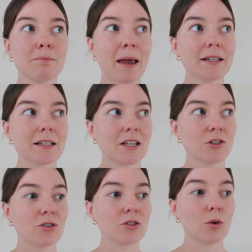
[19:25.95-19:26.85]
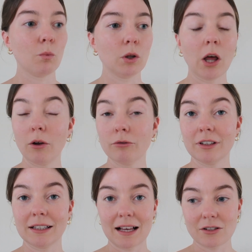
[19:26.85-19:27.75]
make decisions that will
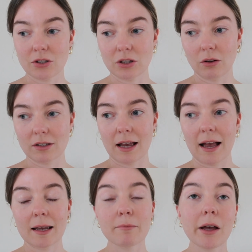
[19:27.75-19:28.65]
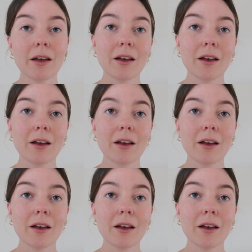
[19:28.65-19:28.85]
hopefully last us a long time